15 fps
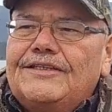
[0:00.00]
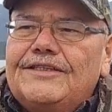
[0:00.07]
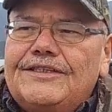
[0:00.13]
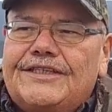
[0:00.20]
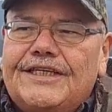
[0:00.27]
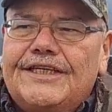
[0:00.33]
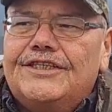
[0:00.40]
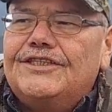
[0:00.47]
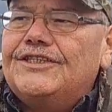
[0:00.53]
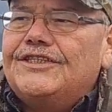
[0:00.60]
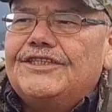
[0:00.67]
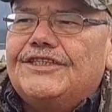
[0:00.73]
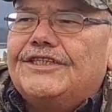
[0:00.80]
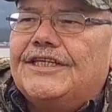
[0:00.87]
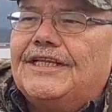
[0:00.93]
seals
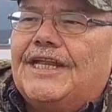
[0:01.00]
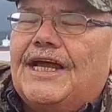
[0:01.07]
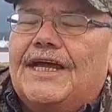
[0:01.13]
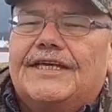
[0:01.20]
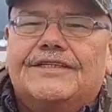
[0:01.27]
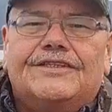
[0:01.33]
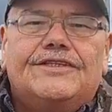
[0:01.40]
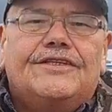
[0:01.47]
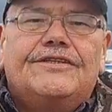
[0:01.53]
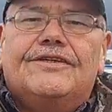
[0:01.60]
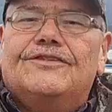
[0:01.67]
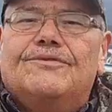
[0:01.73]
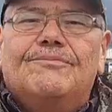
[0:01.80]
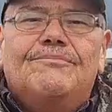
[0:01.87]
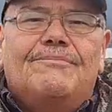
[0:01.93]
and sea lions,
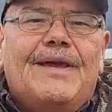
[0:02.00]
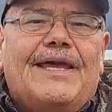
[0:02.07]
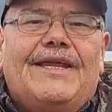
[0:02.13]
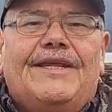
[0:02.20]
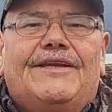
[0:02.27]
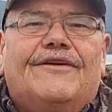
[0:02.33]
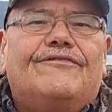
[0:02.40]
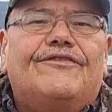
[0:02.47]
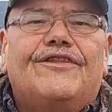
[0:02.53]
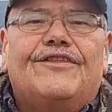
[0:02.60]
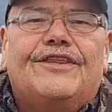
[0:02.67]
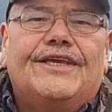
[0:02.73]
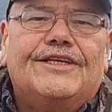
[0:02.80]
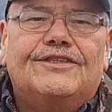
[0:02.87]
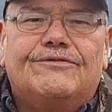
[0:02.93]
there's many different
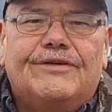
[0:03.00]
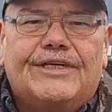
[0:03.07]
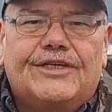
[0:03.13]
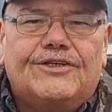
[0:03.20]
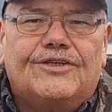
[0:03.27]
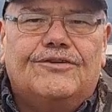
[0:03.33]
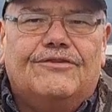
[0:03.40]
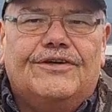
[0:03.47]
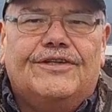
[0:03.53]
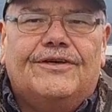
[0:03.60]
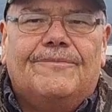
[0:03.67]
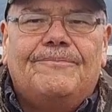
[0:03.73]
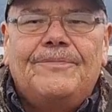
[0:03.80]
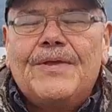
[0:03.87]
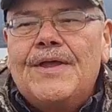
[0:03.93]
things we can do with
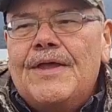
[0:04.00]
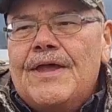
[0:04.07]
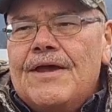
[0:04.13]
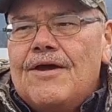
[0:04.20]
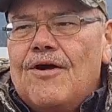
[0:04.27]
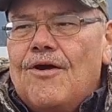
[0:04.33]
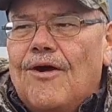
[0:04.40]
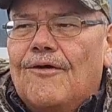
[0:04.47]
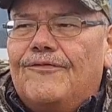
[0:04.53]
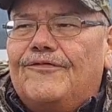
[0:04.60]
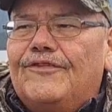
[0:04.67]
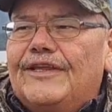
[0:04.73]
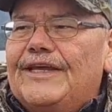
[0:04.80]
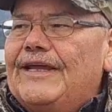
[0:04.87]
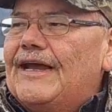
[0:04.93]
them.
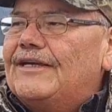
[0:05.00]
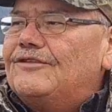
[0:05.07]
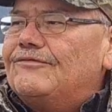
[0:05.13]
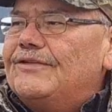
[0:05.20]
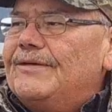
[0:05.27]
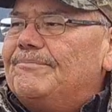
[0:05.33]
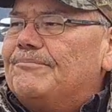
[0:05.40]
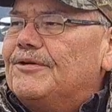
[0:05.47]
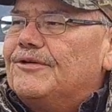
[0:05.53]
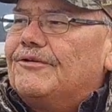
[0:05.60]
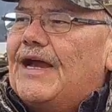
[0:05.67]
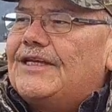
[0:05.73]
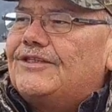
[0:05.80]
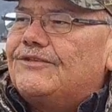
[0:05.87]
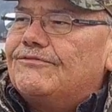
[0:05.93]
Hopefully, as we
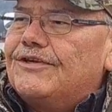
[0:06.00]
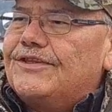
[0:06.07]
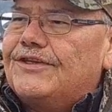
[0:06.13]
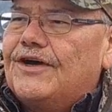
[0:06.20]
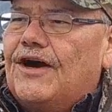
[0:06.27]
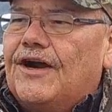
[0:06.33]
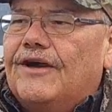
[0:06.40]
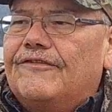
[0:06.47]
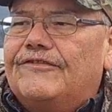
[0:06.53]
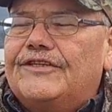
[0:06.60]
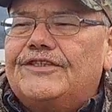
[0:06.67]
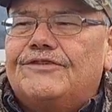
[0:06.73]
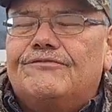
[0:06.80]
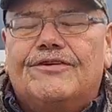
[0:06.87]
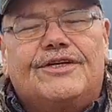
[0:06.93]
progress with the
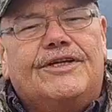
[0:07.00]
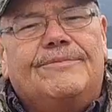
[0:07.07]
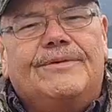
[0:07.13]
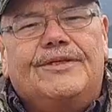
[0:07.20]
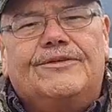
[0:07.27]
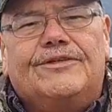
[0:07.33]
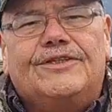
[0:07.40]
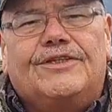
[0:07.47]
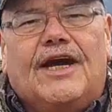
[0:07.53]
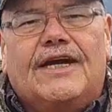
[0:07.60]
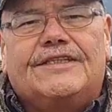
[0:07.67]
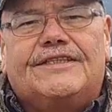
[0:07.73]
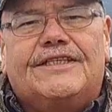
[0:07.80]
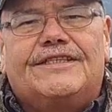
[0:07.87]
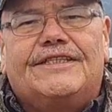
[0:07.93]
harvest, we're going to be doing
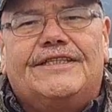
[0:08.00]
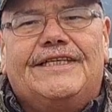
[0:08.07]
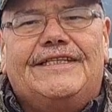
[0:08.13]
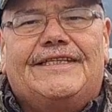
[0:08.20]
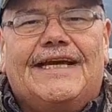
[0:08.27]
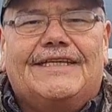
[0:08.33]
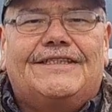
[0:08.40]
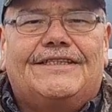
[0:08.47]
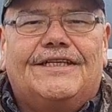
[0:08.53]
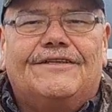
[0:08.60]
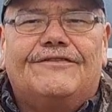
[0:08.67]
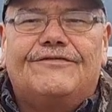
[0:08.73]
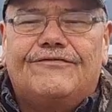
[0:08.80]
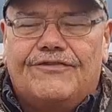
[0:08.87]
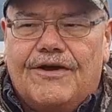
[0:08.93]
toxicity
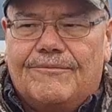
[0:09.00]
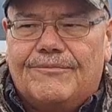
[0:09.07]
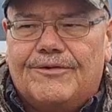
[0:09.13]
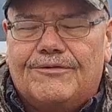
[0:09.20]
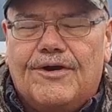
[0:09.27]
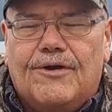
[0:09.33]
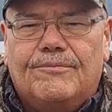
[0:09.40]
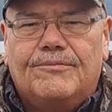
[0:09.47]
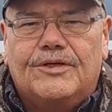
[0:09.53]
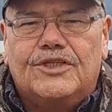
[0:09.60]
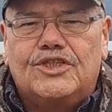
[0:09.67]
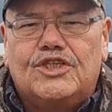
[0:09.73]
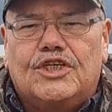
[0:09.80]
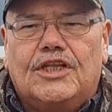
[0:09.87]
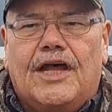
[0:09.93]
testing from throughout
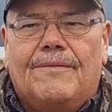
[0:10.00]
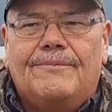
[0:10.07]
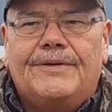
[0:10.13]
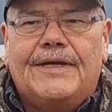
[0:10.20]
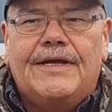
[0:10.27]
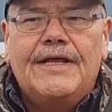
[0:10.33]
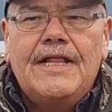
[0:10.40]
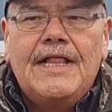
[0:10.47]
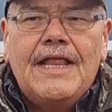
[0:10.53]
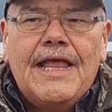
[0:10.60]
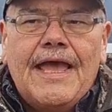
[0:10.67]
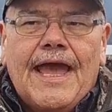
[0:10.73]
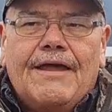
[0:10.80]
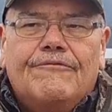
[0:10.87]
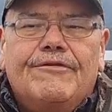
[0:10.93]
British Columbia,
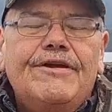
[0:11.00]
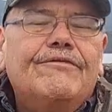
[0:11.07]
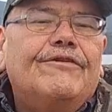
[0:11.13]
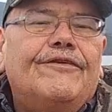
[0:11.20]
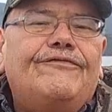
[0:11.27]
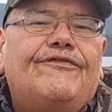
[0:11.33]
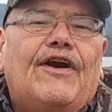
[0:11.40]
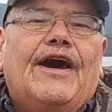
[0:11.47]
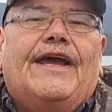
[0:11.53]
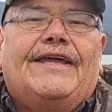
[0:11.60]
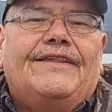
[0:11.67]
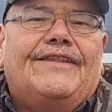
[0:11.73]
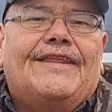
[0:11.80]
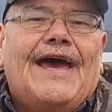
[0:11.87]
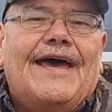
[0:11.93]
and we will
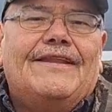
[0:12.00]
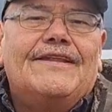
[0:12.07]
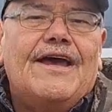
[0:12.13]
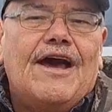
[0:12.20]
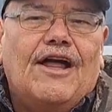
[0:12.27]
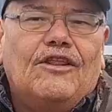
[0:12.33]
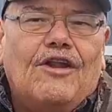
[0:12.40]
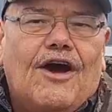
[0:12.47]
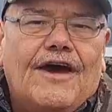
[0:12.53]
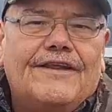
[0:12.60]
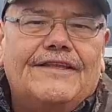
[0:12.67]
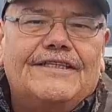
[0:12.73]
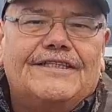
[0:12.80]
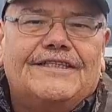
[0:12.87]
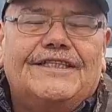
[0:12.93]
find that a lot
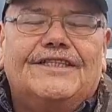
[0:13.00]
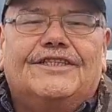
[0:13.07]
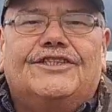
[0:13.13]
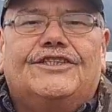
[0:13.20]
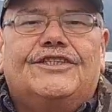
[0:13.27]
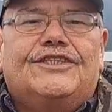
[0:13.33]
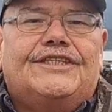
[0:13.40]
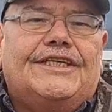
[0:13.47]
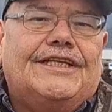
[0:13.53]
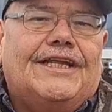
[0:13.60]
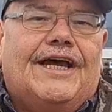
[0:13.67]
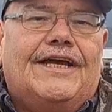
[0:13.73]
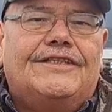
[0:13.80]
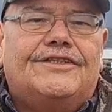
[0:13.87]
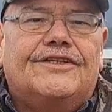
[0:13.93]
of the seals and sea
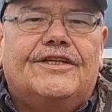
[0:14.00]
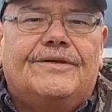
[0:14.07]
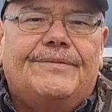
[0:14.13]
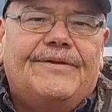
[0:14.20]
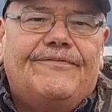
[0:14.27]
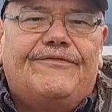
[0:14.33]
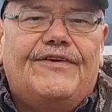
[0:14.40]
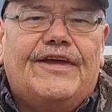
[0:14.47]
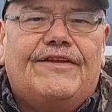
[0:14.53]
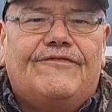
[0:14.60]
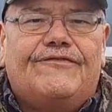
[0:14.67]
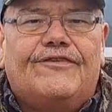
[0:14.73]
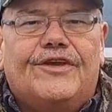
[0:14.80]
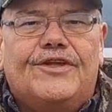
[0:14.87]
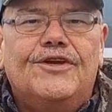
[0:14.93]
lions are going to be fit
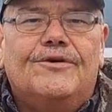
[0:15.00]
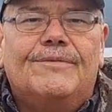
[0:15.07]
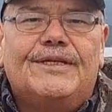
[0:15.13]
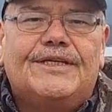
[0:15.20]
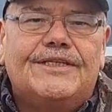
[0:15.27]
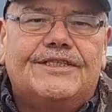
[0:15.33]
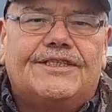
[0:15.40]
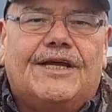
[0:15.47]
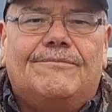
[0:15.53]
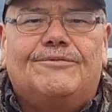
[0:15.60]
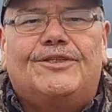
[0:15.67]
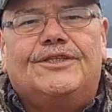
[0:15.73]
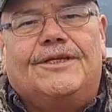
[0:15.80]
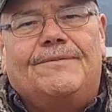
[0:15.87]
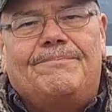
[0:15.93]
for human
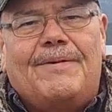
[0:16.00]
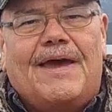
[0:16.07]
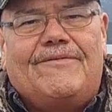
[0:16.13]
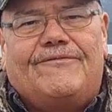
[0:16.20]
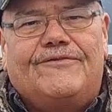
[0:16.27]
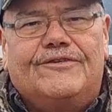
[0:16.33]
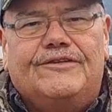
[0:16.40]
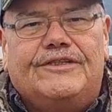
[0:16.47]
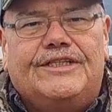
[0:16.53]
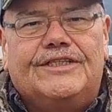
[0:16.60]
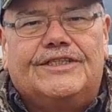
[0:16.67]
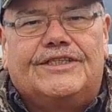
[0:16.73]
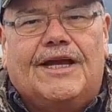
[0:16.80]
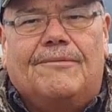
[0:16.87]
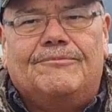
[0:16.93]
consumption and pet food
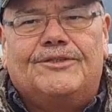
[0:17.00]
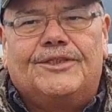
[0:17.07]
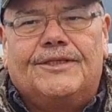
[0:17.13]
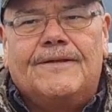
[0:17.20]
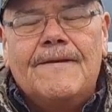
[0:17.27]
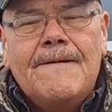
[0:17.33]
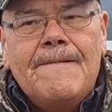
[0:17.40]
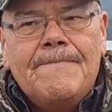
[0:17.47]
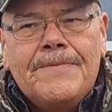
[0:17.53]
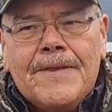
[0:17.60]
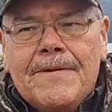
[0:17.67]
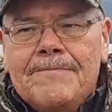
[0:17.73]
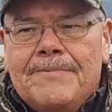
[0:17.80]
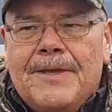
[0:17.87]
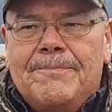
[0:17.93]

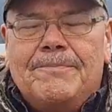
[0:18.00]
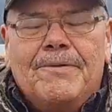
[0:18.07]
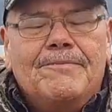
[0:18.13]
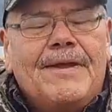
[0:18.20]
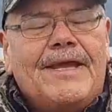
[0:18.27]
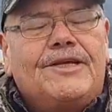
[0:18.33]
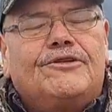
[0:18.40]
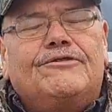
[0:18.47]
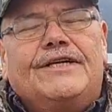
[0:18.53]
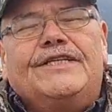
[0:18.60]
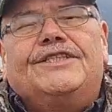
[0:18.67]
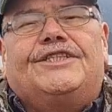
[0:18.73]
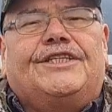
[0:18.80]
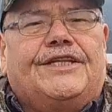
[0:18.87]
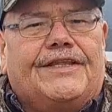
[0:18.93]
consumption. People may
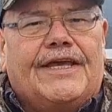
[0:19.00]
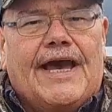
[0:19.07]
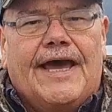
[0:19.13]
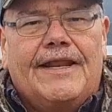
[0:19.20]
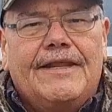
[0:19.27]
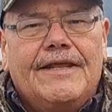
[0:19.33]
cringe at that,